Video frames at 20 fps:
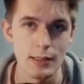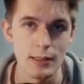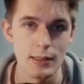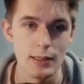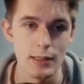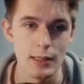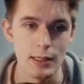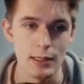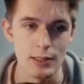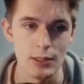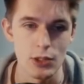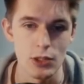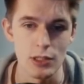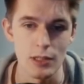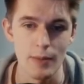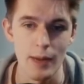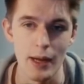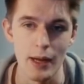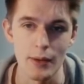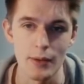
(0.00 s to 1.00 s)
It's just
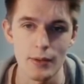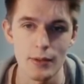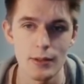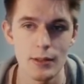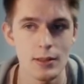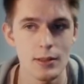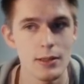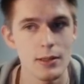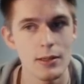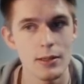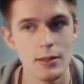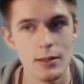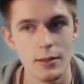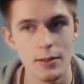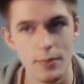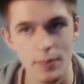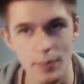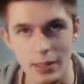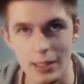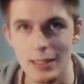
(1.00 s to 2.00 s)
about
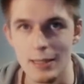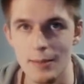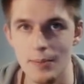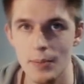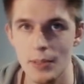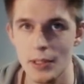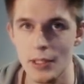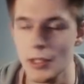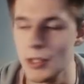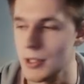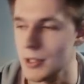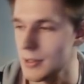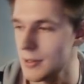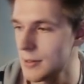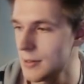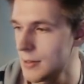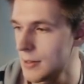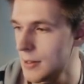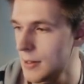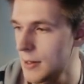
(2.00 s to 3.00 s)
being in position.
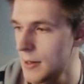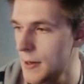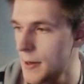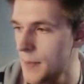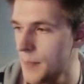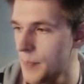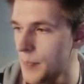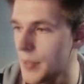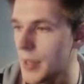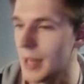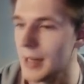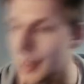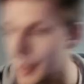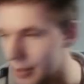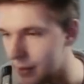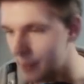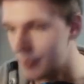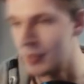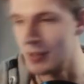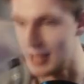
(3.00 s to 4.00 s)
And I
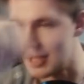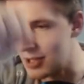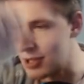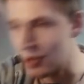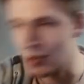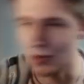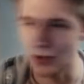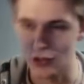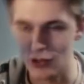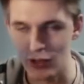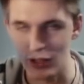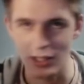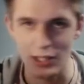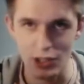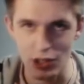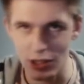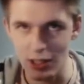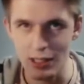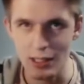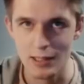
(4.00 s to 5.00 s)
think positional
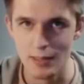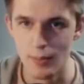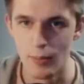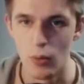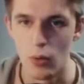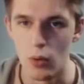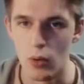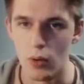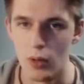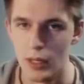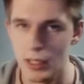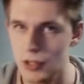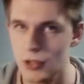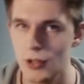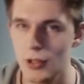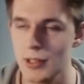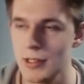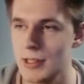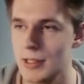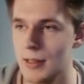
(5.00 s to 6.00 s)
strategy is more
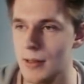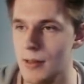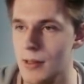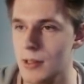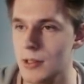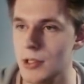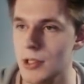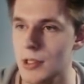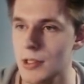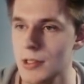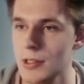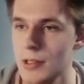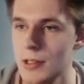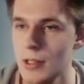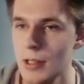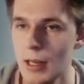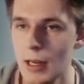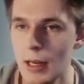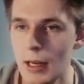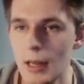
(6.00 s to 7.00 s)
interesting than just,
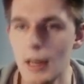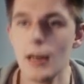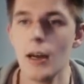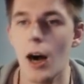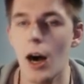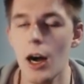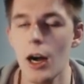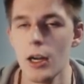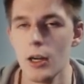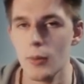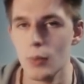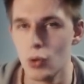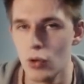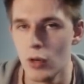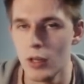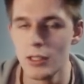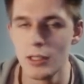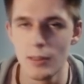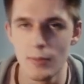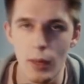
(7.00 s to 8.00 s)
I
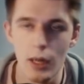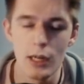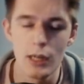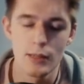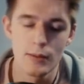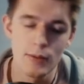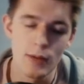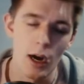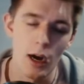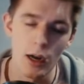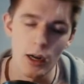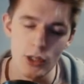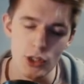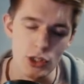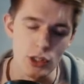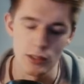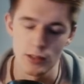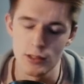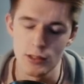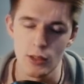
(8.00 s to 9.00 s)
upgraded my
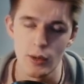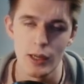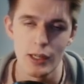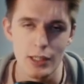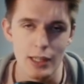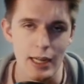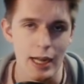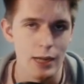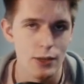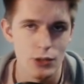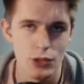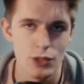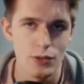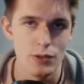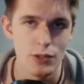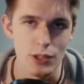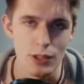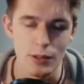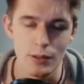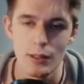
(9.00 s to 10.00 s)
archer so I could outshoot
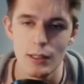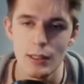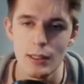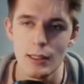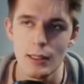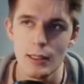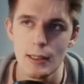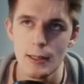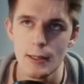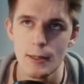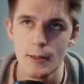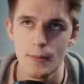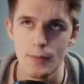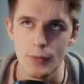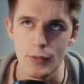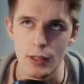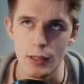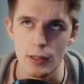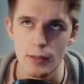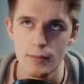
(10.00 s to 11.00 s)
you.
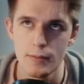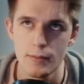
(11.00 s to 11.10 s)
You know?